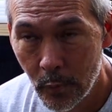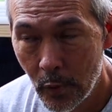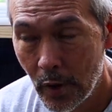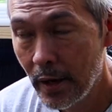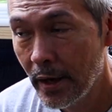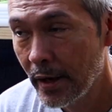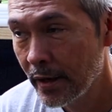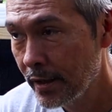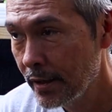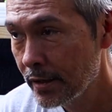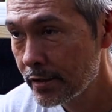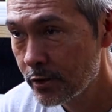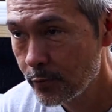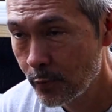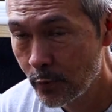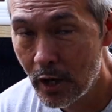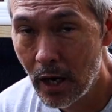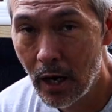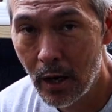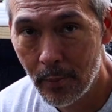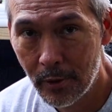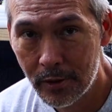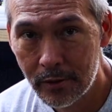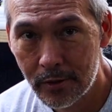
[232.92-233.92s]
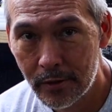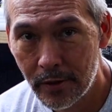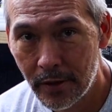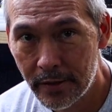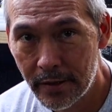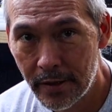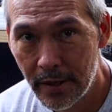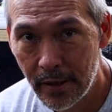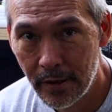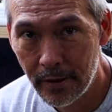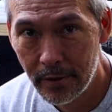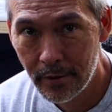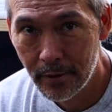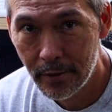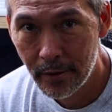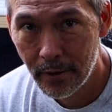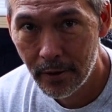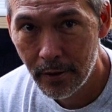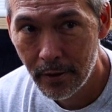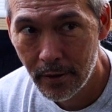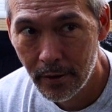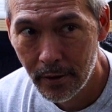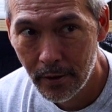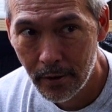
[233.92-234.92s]
And I get some comments like that.
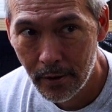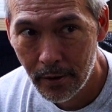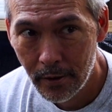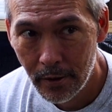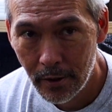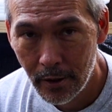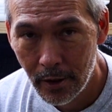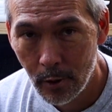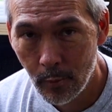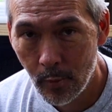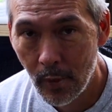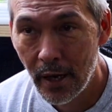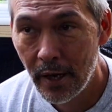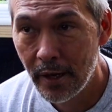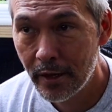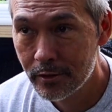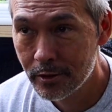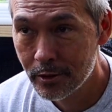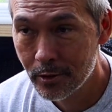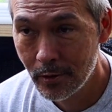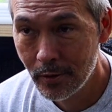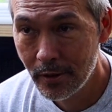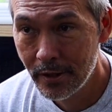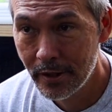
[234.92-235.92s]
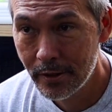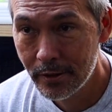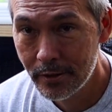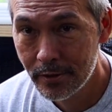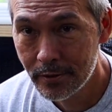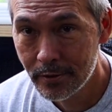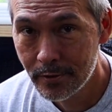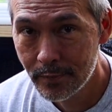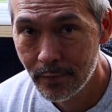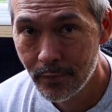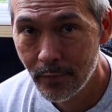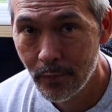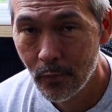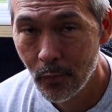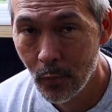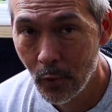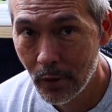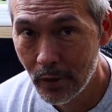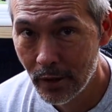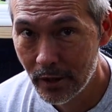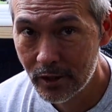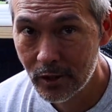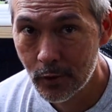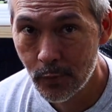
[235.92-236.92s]
And my answer is,
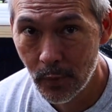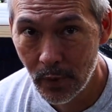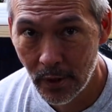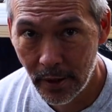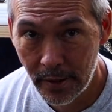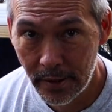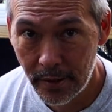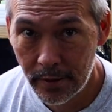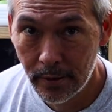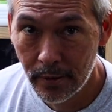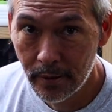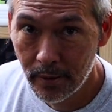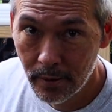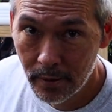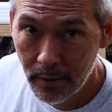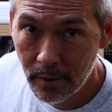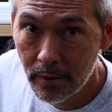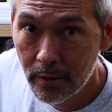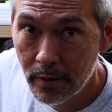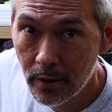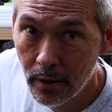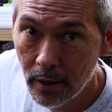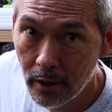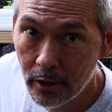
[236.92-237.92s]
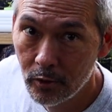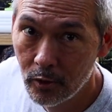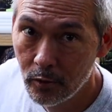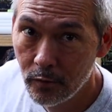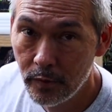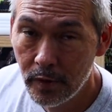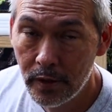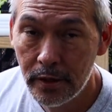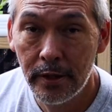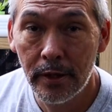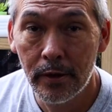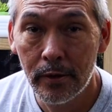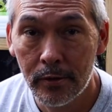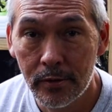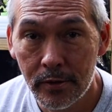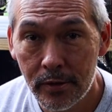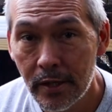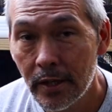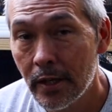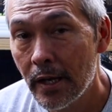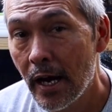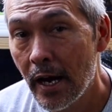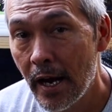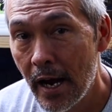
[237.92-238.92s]
well, explain the hundred videos
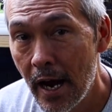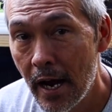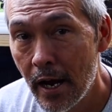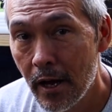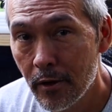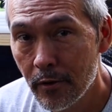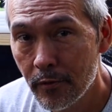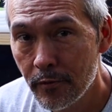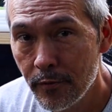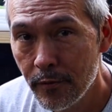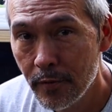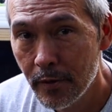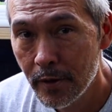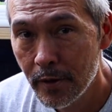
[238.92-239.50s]
that I have